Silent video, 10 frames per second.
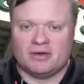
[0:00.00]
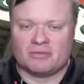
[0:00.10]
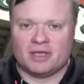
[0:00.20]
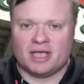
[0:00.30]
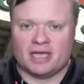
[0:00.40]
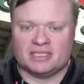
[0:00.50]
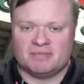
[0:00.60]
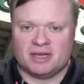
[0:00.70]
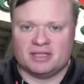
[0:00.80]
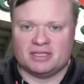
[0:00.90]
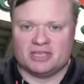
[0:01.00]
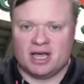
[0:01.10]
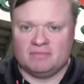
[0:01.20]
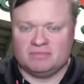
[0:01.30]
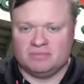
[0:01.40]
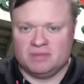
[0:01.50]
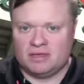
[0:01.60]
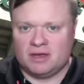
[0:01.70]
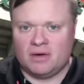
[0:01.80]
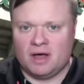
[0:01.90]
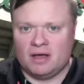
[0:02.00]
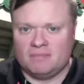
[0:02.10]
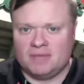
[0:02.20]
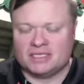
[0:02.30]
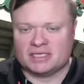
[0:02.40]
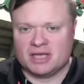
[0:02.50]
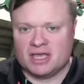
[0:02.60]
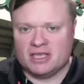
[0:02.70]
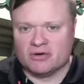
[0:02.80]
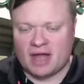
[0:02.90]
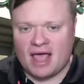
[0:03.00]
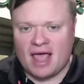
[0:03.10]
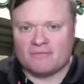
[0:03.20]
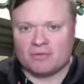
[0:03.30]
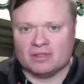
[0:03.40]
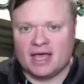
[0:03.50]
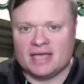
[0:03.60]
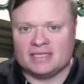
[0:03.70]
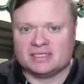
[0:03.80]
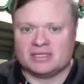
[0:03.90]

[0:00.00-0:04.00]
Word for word: All three guys have been on the job, you know, basically a year and a half or less.